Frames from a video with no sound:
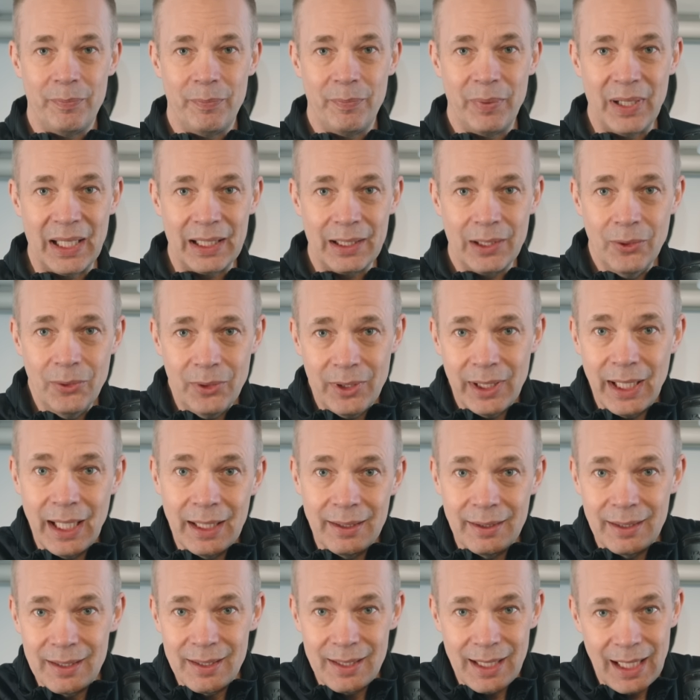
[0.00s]
But look
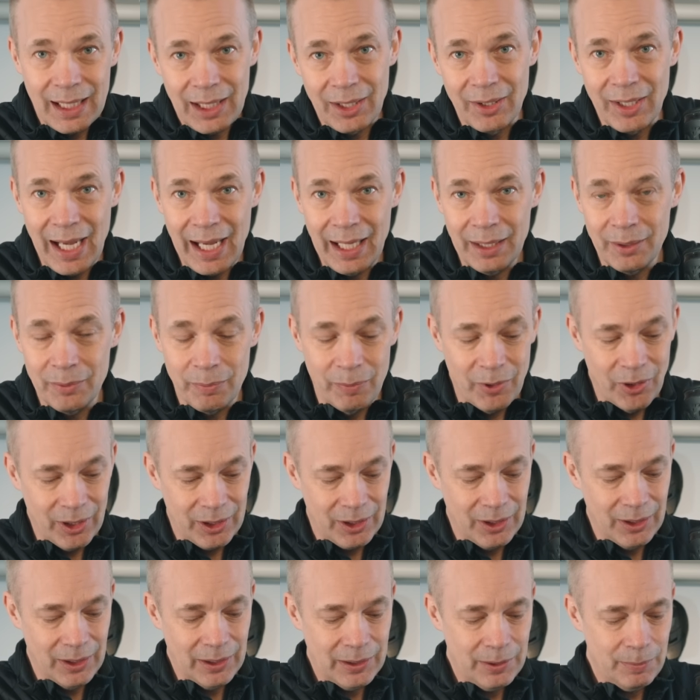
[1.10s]
at the second-hand
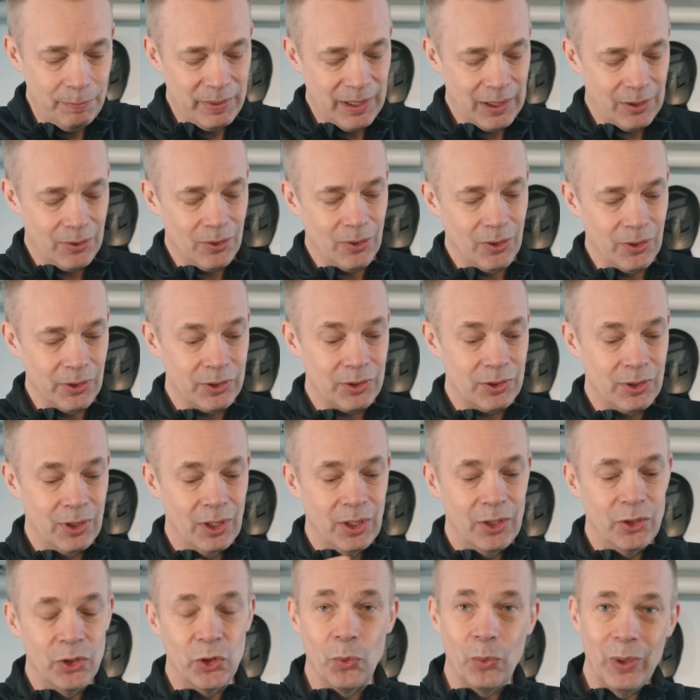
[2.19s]
market, because
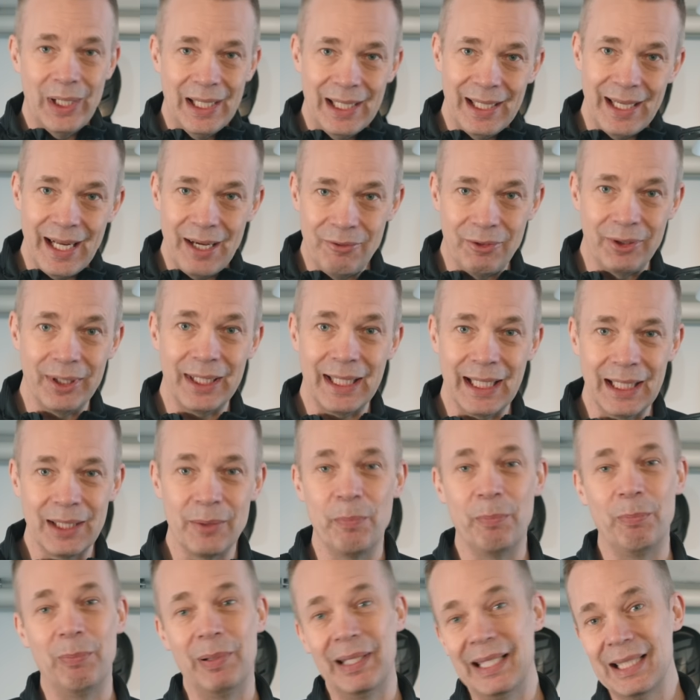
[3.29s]
you will never
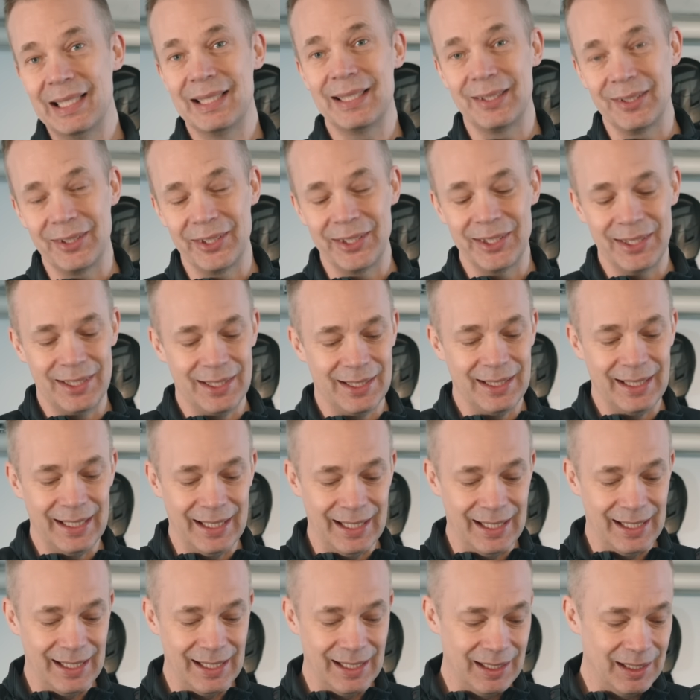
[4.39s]
get blisters
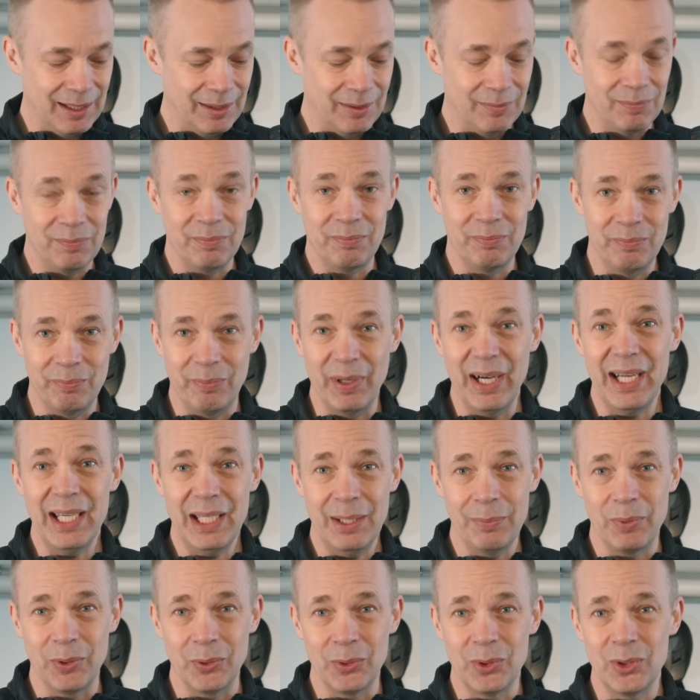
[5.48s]
in
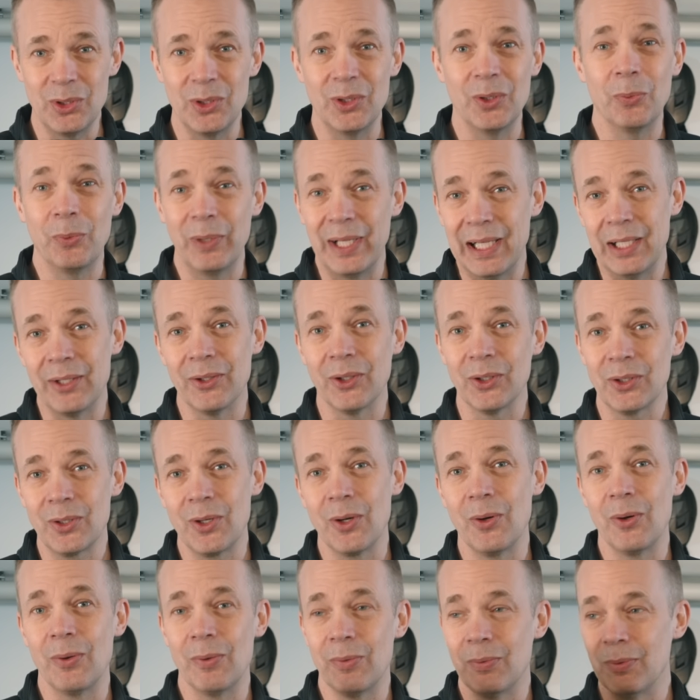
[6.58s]
bike boots. You will not
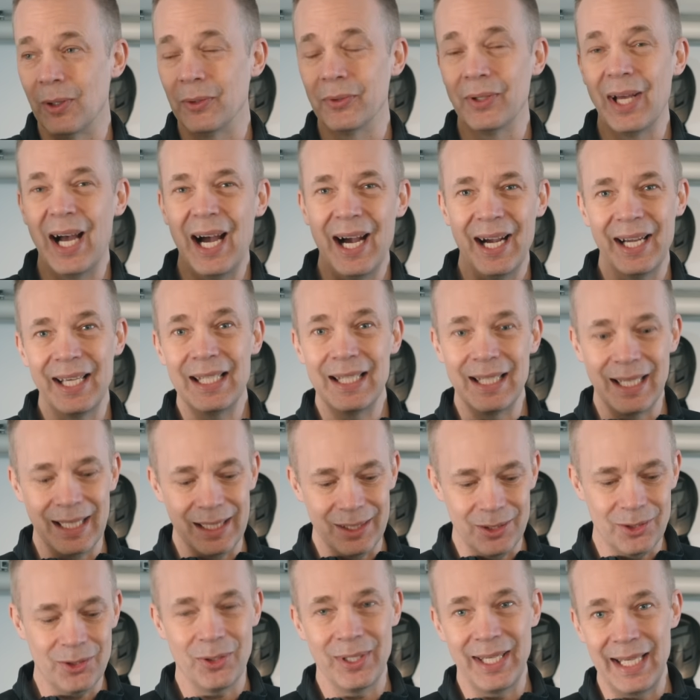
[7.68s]
go on
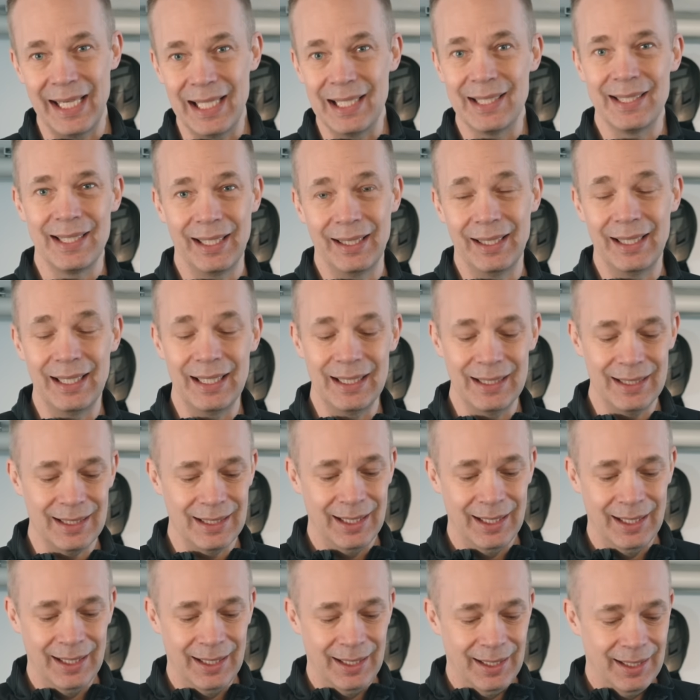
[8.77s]
hiking trails in these.
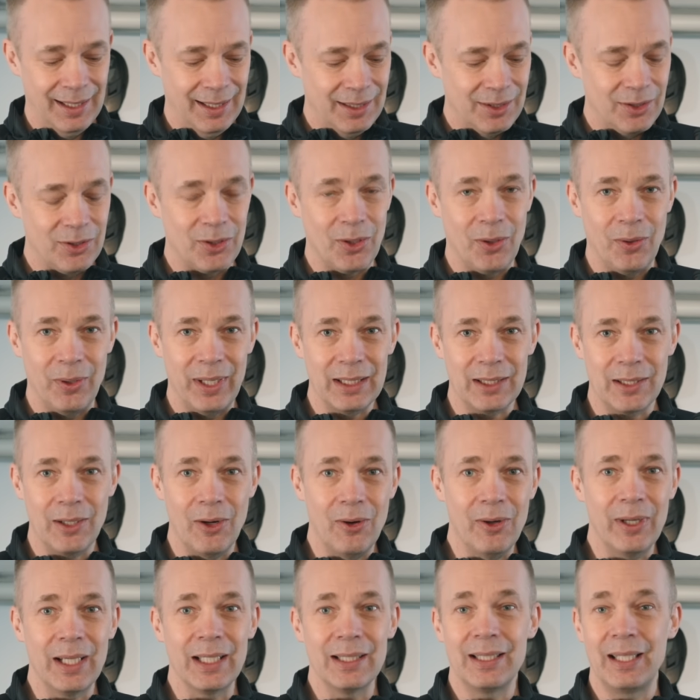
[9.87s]
So as
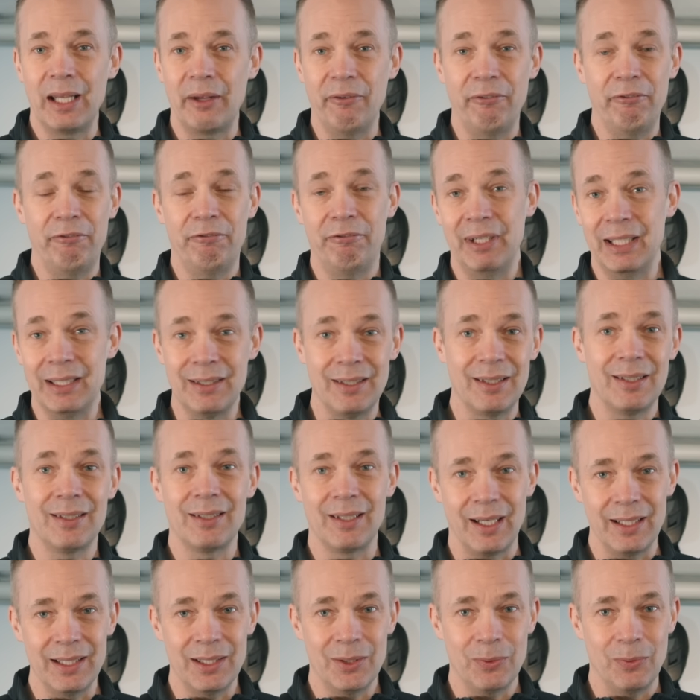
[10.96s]
long as they fit
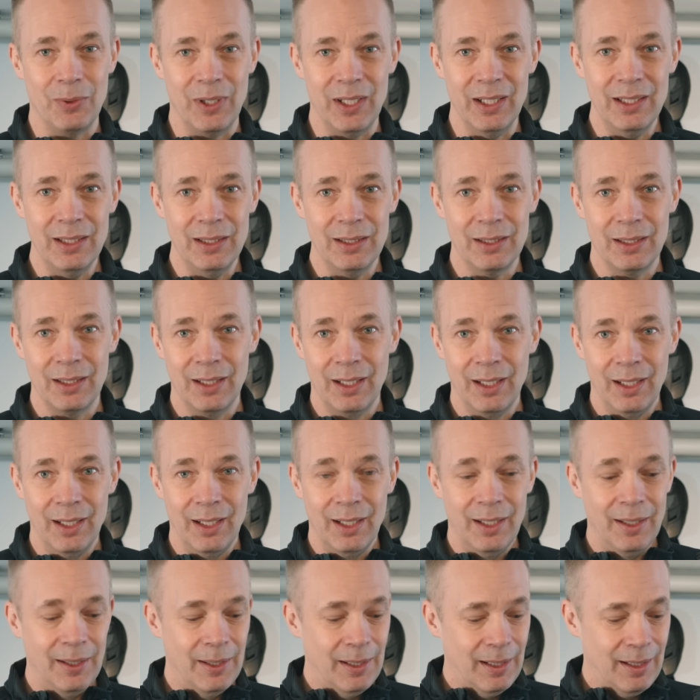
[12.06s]
size-wise,
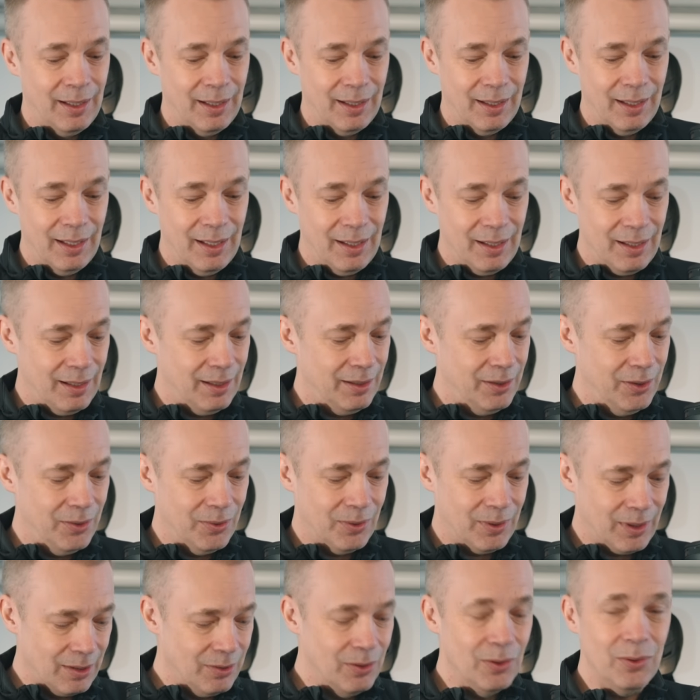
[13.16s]
you
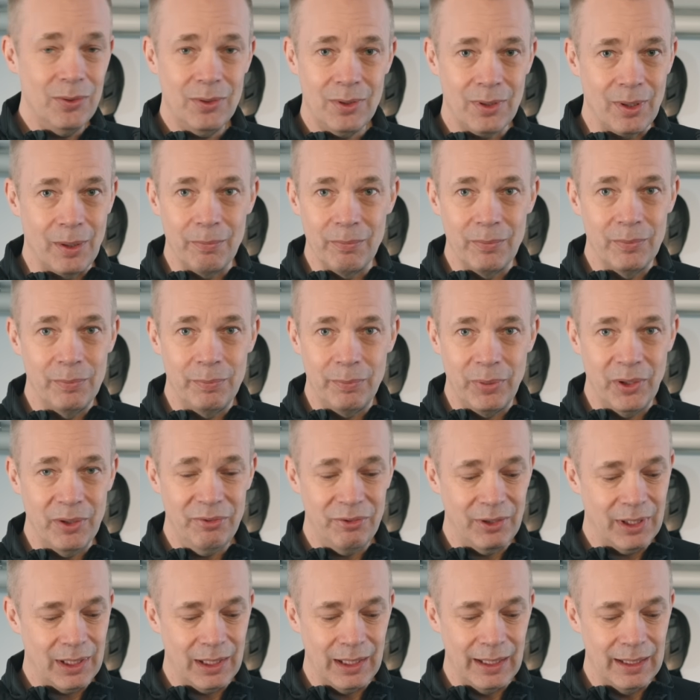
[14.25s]
can use them
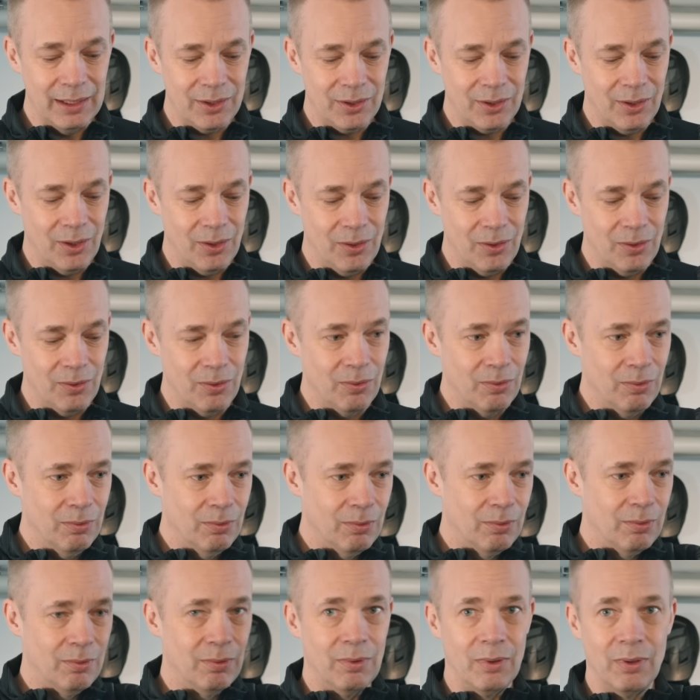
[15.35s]
perfectly. So
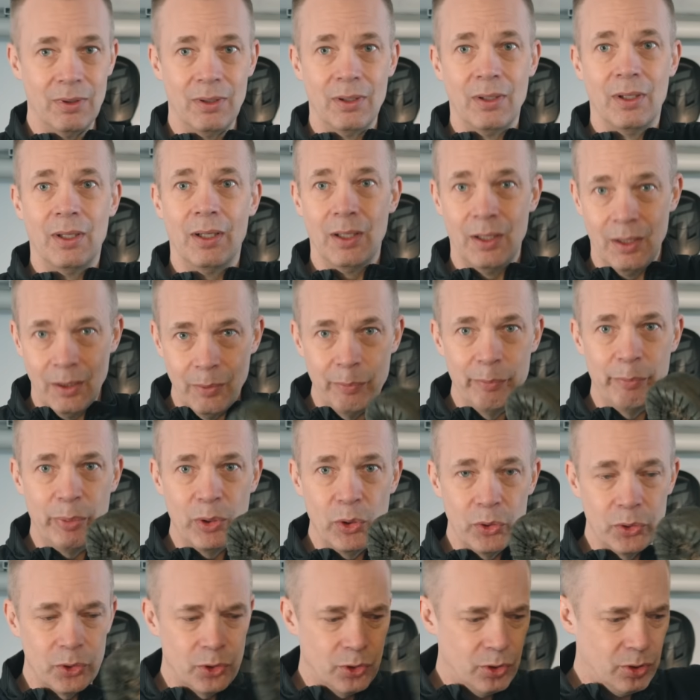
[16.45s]

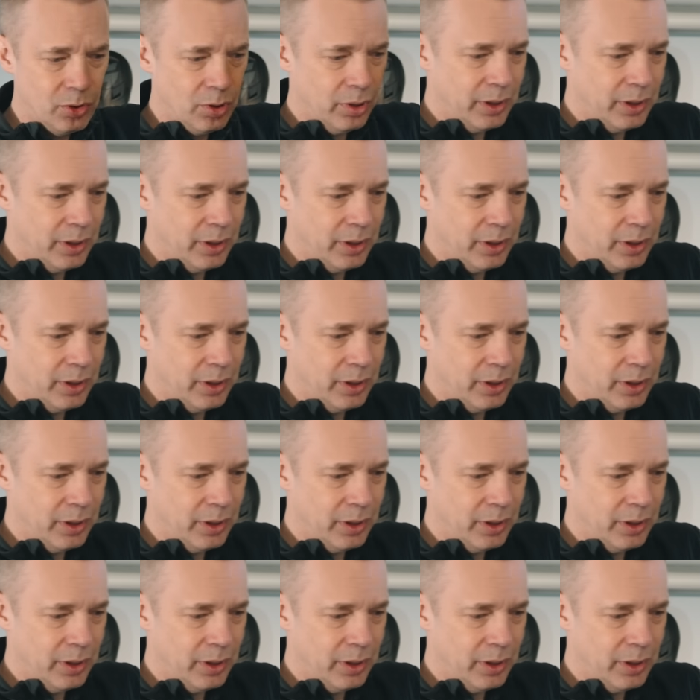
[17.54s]
boots,